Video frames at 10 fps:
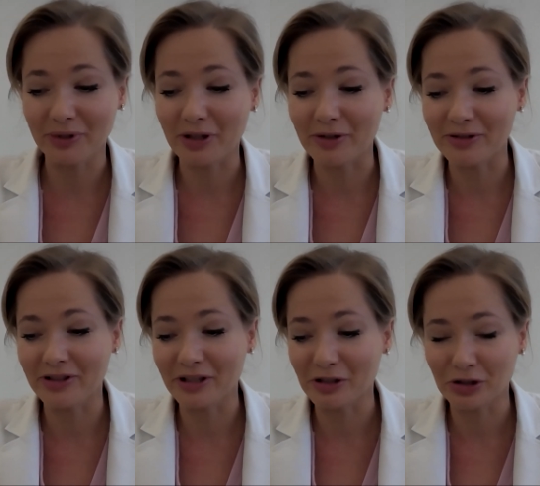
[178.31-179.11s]
because
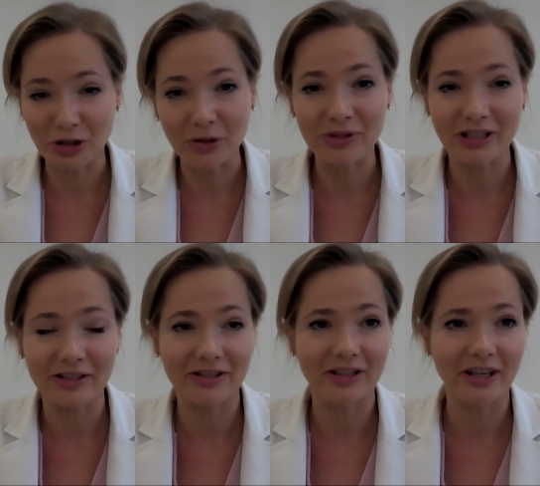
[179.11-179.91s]
it shows
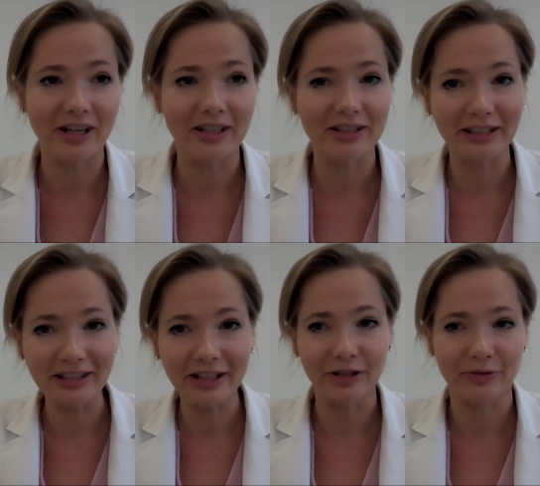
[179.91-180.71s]
us the
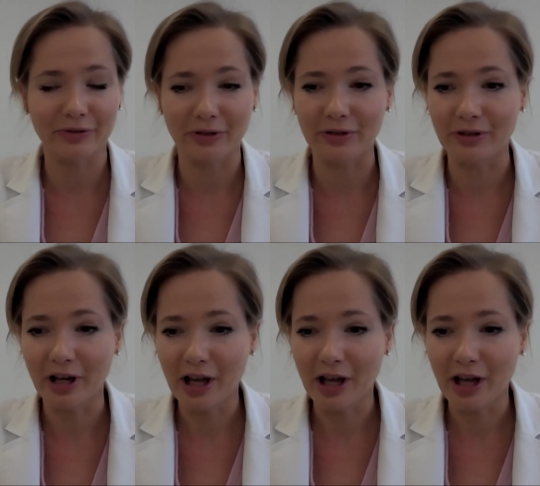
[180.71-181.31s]
need for